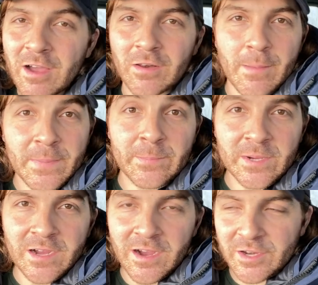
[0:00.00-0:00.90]
are like big
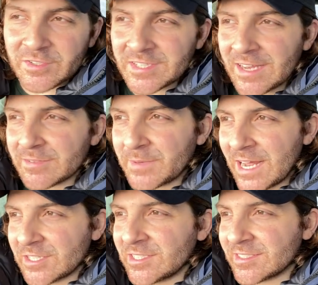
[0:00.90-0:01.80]
Meccano sets, but
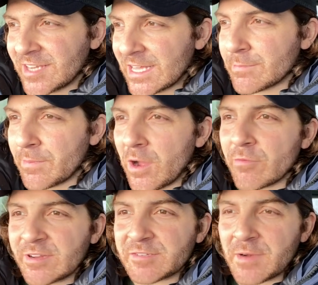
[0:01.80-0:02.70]
actually to take them apart
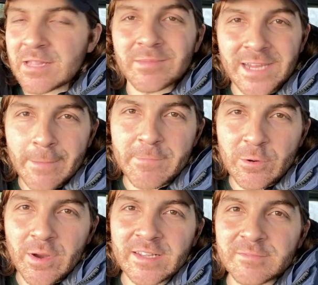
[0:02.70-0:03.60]
and respray them can be
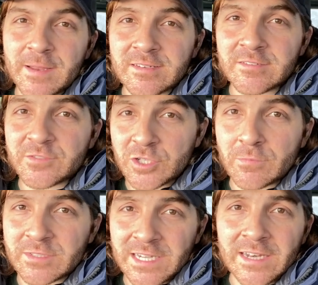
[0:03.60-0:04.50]
quite an expensive
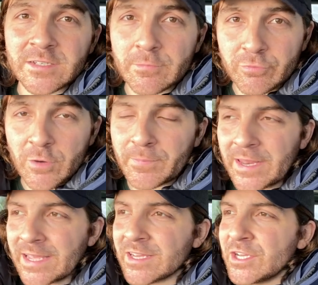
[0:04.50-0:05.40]
job to get it done
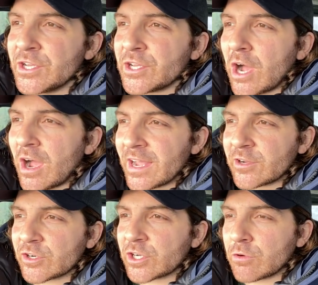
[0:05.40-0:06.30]
properly. I
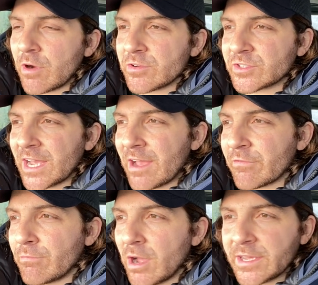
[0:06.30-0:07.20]
got a quote to
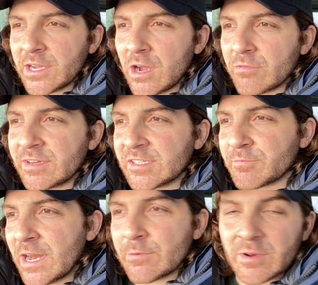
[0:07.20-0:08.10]
have my car
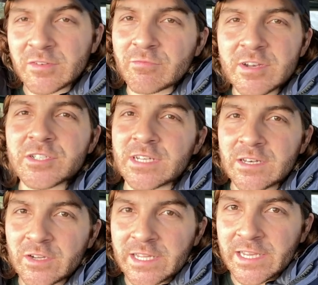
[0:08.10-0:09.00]
resprayed when I was originally
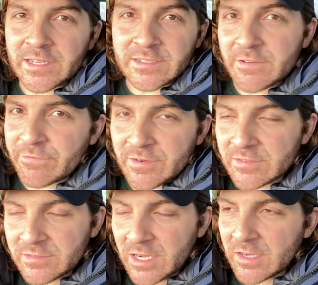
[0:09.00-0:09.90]
looking at
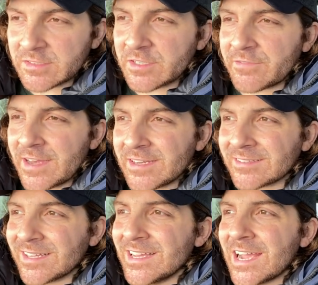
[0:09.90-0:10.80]
different colours of
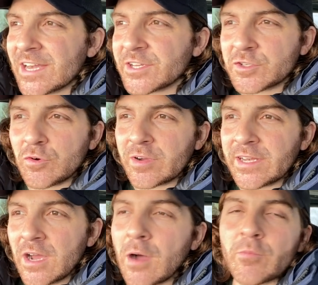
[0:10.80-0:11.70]
Defenders, and you're
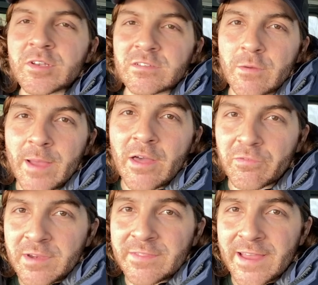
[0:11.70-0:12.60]
talking upwards of about
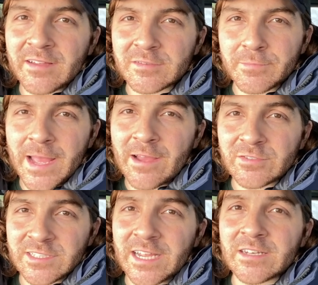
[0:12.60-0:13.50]

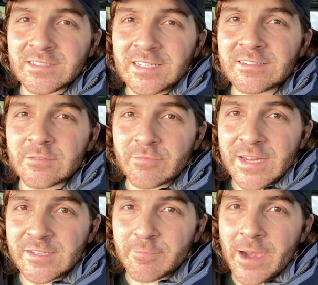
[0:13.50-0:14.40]
£3,000 to get a decent
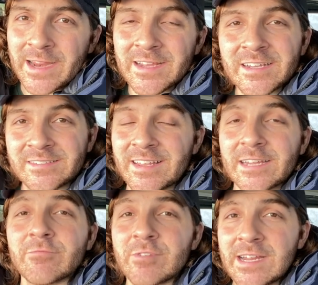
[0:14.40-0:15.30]
respray. So that
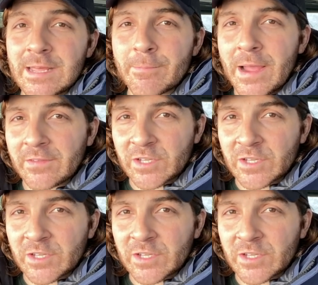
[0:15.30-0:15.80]
can really impact